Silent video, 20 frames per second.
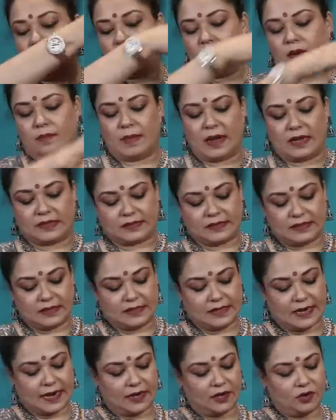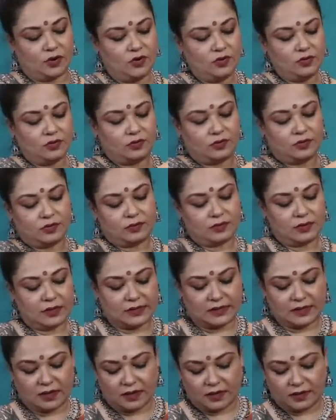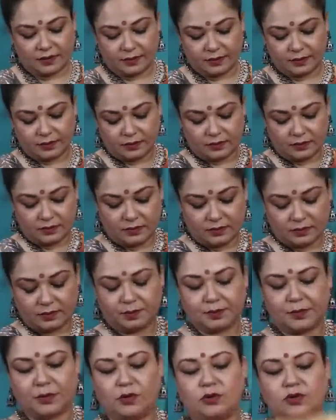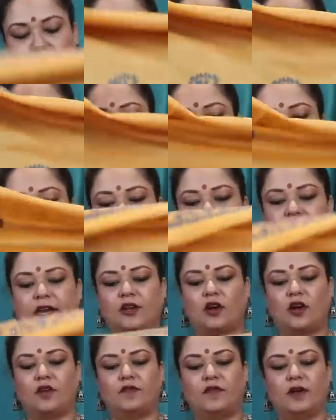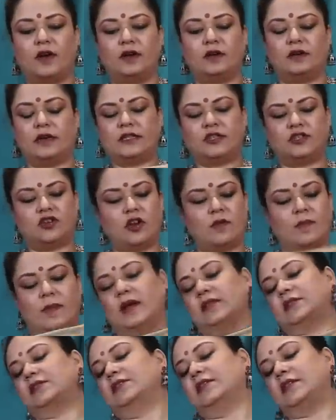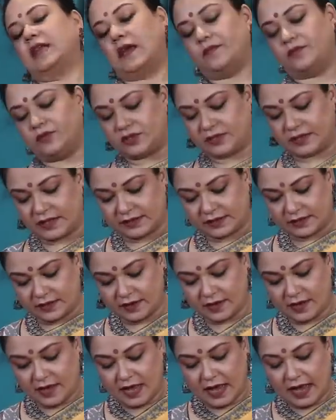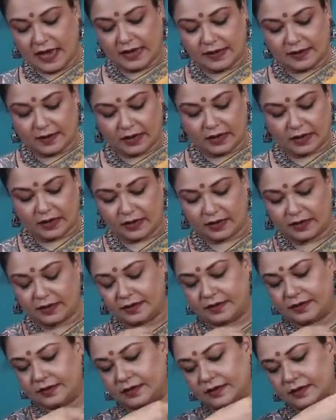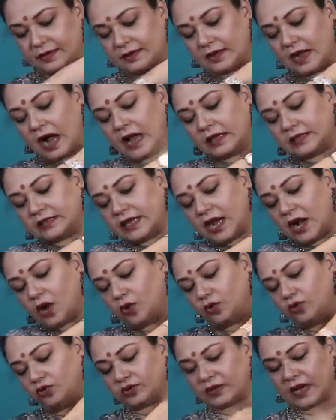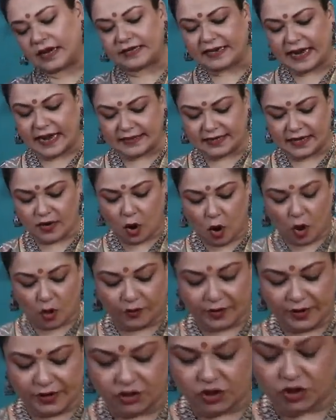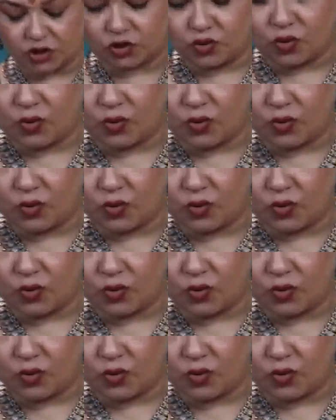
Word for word: mustard yellow. It's a beautiful shade of a, it's not mustard, I would say it's a kacha holud color. It has an orange